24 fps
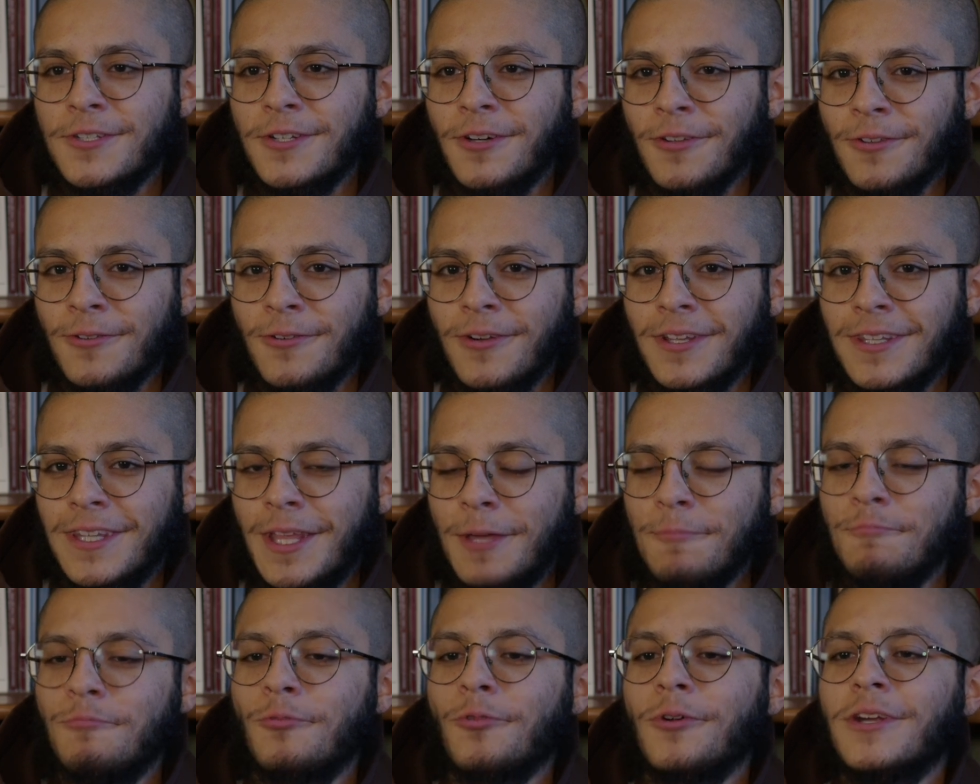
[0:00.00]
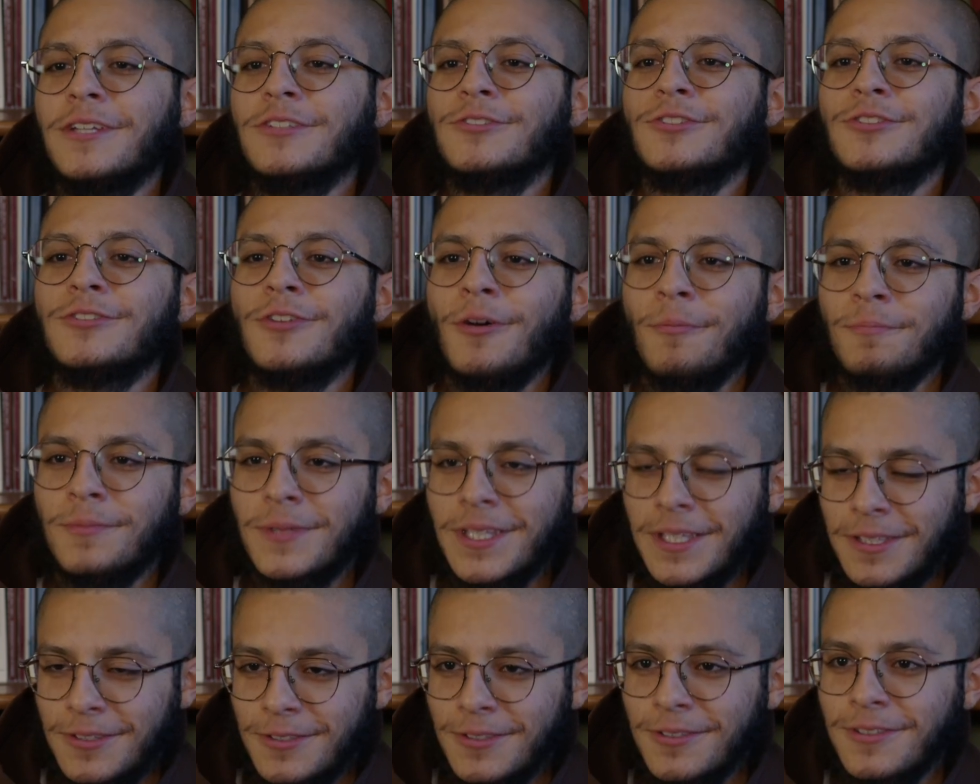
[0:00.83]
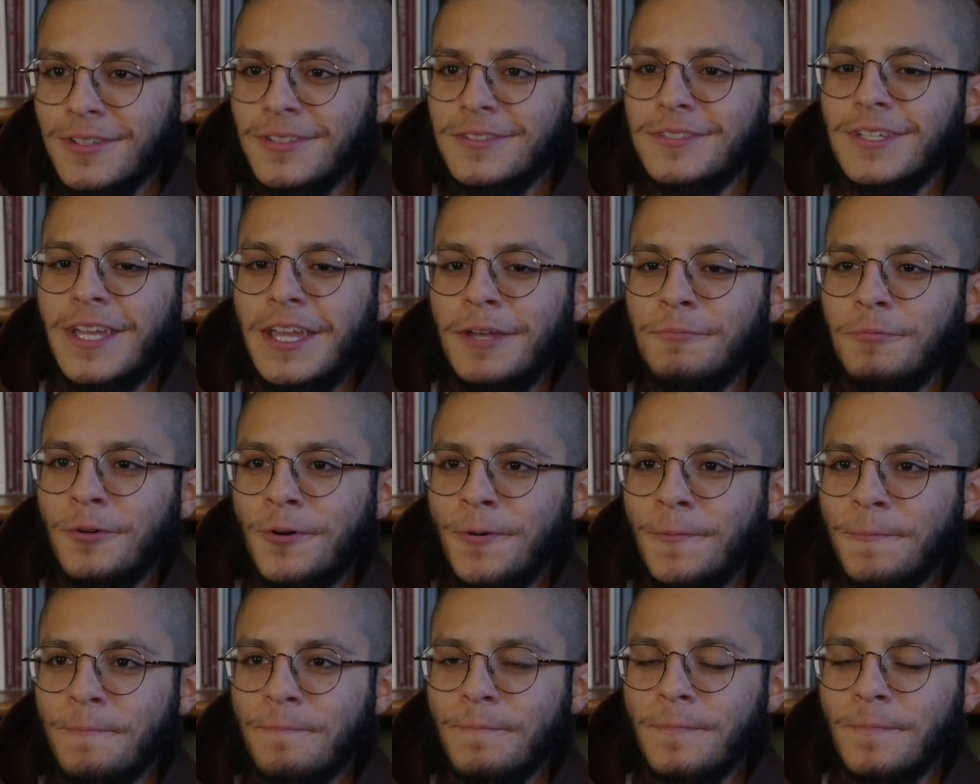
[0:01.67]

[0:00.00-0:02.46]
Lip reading: other and they bring something to the table.